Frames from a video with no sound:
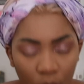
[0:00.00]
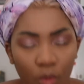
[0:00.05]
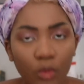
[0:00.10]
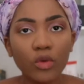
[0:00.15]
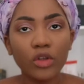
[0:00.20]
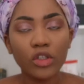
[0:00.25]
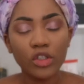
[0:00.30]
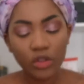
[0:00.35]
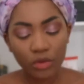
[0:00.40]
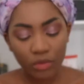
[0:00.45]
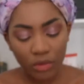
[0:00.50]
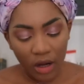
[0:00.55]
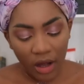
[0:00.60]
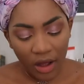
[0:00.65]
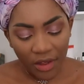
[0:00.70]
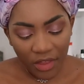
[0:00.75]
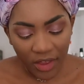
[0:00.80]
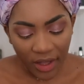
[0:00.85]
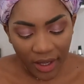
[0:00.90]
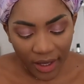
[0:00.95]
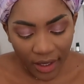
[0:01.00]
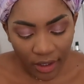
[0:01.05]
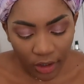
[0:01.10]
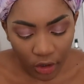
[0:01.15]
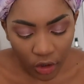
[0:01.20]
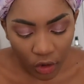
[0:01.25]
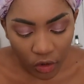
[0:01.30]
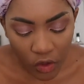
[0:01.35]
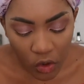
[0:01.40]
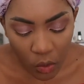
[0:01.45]
Would you rather
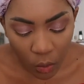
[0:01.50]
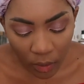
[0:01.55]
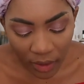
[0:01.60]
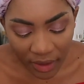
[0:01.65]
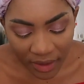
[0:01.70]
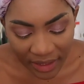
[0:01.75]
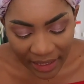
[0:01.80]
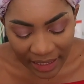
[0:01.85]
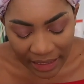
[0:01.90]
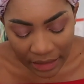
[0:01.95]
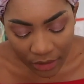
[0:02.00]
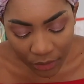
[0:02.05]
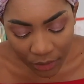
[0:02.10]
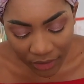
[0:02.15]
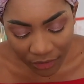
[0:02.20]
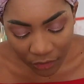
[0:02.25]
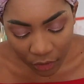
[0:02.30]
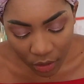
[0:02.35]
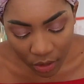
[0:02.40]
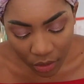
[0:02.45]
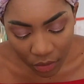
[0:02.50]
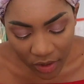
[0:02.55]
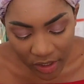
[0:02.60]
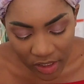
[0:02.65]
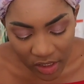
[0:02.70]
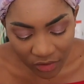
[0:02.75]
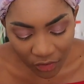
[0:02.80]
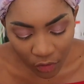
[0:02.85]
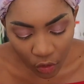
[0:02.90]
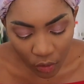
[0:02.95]
go to one gallery for the
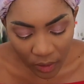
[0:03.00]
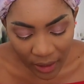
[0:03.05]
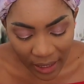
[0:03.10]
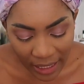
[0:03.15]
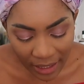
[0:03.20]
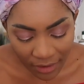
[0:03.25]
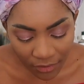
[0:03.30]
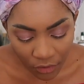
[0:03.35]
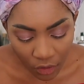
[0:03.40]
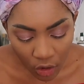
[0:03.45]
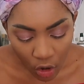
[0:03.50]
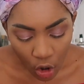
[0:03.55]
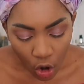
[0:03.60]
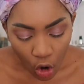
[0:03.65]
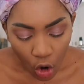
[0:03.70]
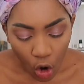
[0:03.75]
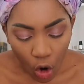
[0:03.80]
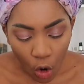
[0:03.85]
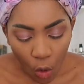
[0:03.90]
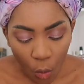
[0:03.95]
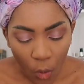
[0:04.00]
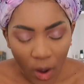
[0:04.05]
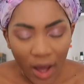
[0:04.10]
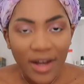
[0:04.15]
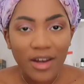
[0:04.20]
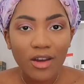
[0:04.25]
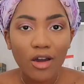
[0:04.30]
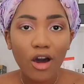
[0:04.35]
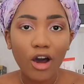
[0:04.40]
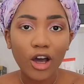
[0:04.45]
rest of your life or
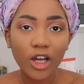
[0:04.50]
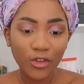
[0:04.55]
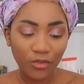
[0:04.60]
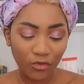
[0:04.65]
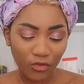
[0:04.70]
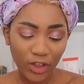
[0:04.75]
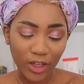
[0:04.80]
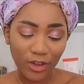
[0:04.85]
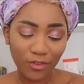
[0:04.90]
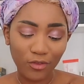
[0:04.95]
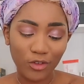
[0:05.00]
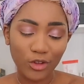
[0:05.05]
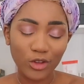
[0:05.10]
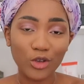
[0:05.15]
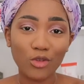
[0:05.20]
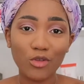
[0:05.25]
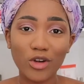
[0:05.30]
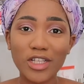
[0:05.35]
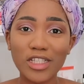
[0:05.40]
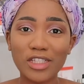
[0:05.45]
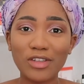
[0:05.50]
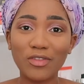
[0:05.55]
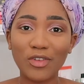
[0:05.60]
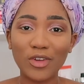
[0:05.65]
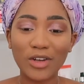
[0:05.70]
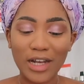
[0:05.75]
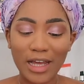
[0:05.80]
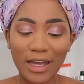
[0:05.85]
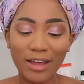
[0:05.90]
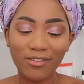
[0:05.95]
one art fair for the rest of
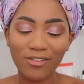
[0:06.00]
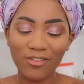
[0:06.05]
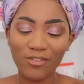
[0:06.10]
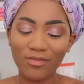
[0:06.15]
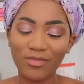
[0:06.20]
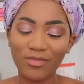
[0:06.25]
your life?